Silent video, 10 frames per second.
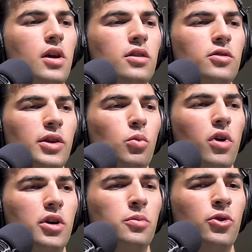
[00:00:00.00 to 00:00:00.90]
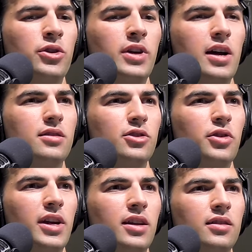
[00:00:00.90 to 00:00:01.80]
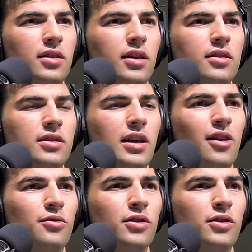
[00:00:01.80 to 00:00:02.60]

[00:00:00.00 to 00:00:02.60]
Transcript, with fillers: so they waterboard you guys in training to like see how it